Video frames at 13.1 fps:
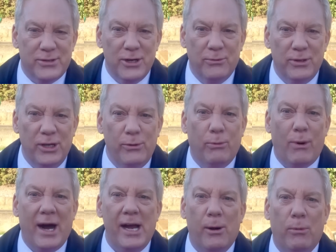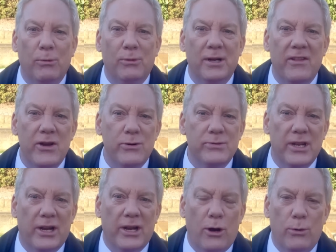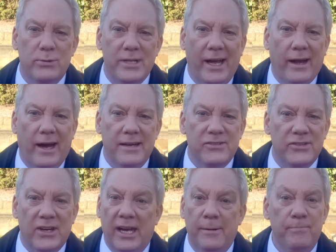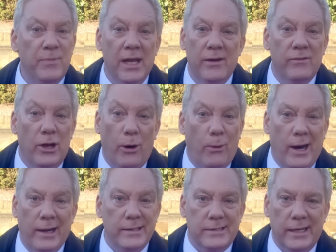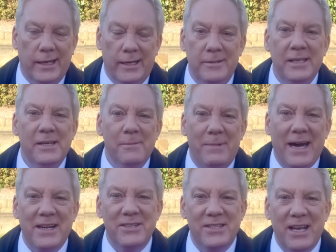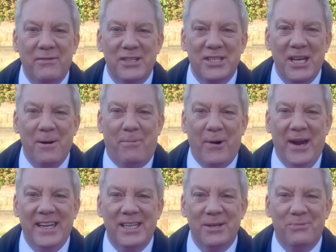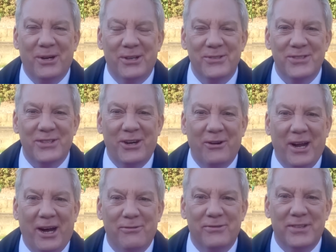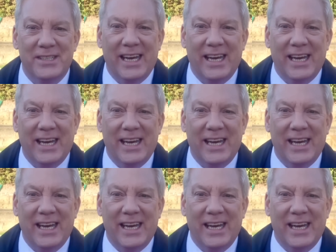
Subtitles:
don't you? Why I want one of those on a cold day like today? No idea. Back as ever to your Breaking Royal story of the